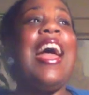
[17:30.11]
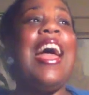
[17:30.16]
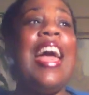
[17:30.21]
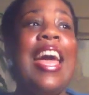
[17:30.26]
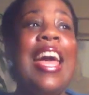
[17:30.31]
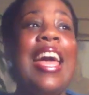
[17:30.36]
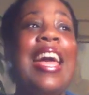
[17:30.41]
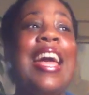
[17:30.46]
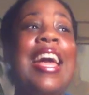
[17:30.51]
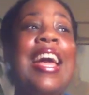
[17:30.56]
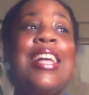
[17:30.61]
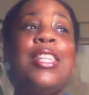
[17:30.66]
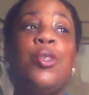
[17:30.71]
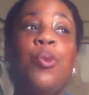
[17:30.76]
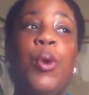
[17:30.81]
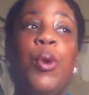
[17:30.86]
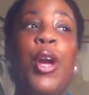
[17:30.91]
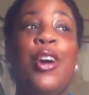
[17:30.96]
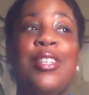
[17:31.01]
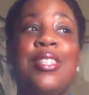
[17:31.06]
and
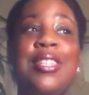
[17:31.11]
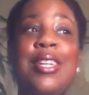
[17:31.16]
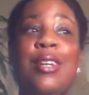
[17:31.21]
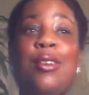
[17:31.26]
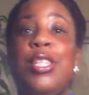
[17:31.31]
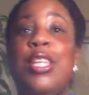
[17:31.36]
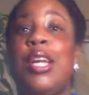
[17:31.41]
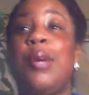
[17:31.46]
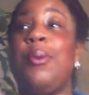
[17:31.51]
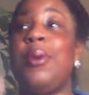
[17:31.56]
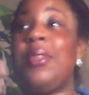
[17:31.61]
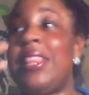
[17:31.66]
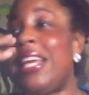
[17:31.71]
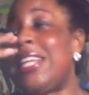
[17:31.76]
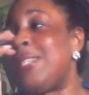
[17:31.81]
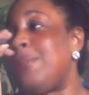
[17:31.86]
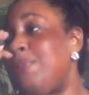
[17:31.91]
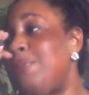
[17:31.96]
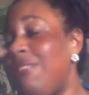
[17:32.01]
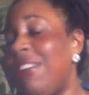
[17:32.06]
we are still dealing with
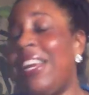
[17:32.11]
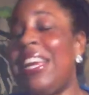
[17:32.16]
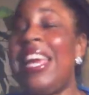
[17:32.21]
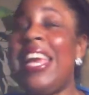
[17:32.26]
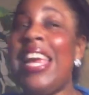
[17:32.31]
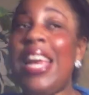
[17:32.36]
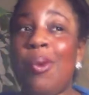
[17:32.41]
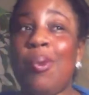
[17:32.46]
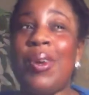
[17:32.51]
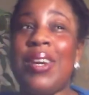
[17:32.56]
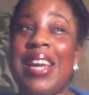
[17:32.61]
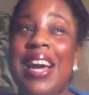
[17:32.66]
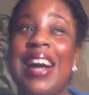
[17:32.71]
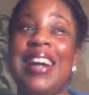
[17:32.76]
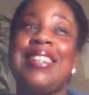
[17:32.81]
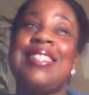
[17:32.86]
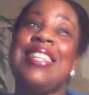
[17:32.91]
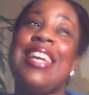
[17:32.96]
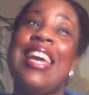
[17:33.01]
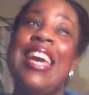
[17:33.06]
that spring equinox